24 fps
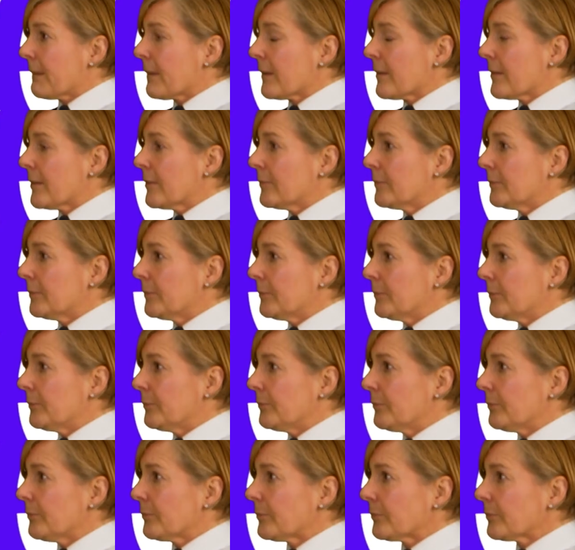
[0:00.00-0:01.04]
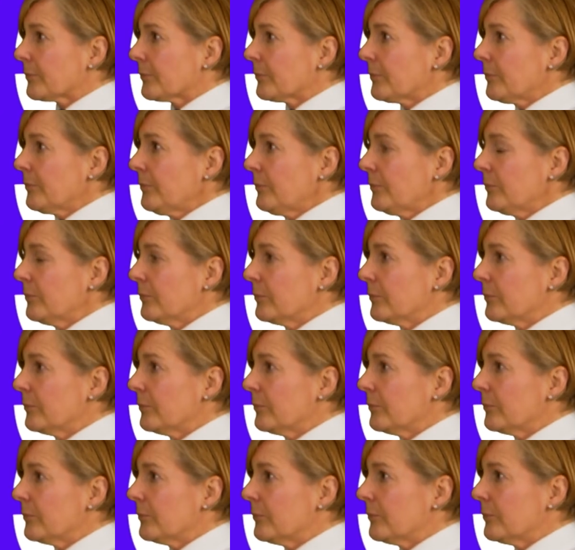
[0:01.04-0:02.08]

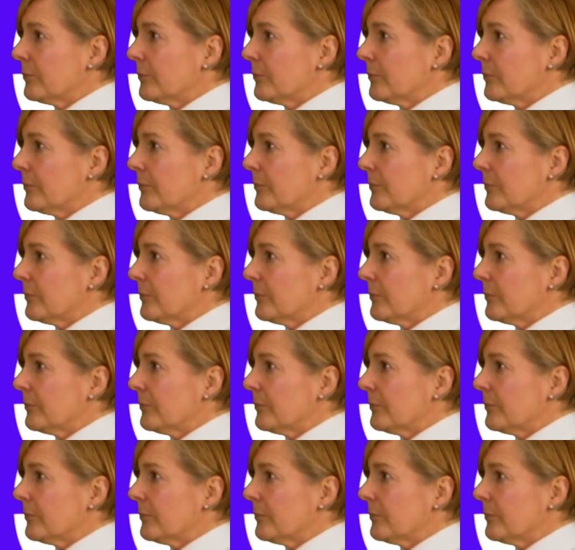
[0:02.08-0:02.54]
No words are spoken by the person on screen.